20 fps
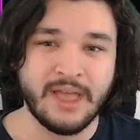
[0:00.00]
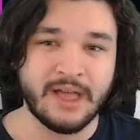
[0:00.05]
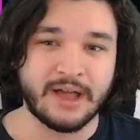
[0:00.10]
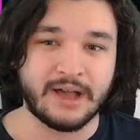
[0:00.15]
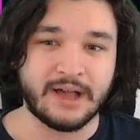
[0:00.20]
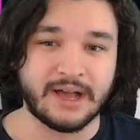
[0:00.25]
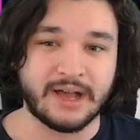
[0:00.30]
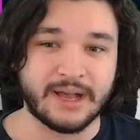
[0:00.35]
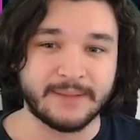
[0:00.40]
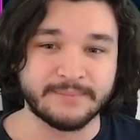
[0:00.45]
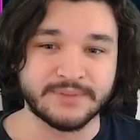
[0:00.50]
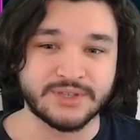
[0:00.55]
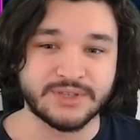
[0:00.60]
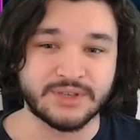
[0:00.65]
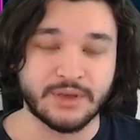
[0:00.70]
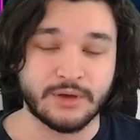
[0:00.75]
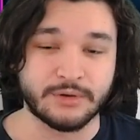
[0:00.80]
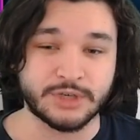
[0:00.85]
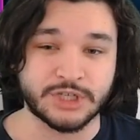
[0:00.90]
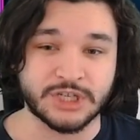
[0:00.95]
Um,
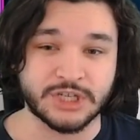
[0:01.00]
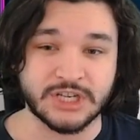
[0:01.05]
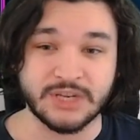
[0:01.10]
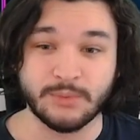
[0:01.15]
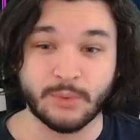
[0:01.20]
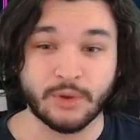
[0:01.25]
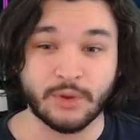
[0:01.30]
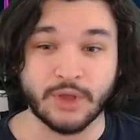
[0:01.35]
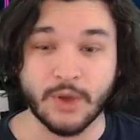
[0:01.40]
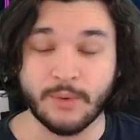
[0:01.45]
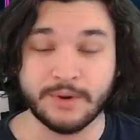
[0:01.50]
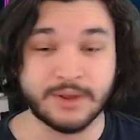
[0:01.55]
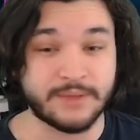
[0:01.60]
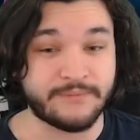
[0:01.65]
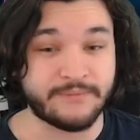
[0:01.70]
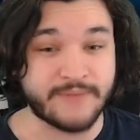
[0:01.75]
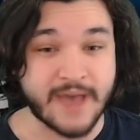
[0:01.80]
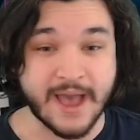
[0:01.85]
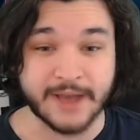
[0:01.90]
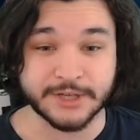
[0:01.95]
so she will go into
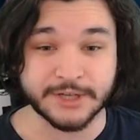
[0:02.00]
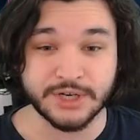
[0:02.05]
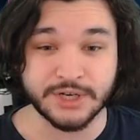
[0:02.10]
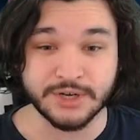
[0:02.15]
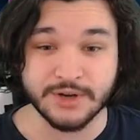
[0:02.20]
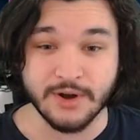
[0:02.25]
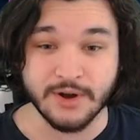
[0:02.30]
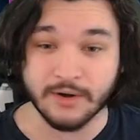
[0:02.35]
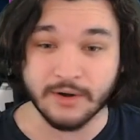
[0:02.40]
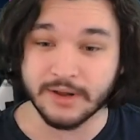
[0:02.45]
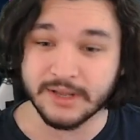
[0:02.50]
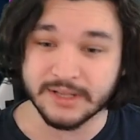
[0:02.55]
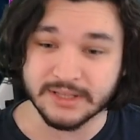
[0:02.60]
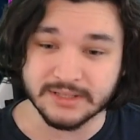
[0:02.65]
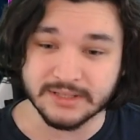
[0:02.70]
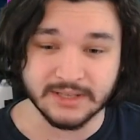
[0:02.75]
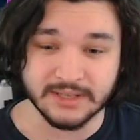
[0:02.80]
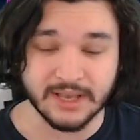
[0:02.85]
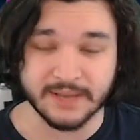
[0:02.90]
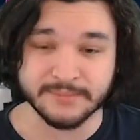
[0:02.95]
the faction
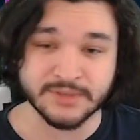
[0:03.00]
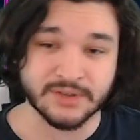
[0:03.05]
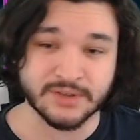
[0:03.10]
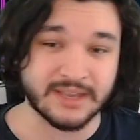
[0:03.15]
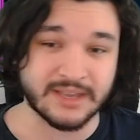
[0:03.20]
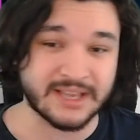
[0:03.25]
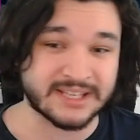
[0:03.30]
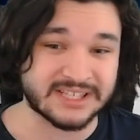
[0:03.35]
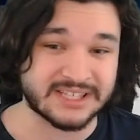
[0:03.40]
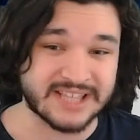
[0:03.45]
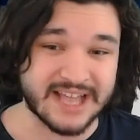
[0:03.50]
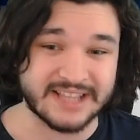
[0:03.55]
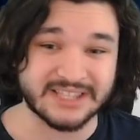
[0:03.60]
Guardians. Um, so I guess that's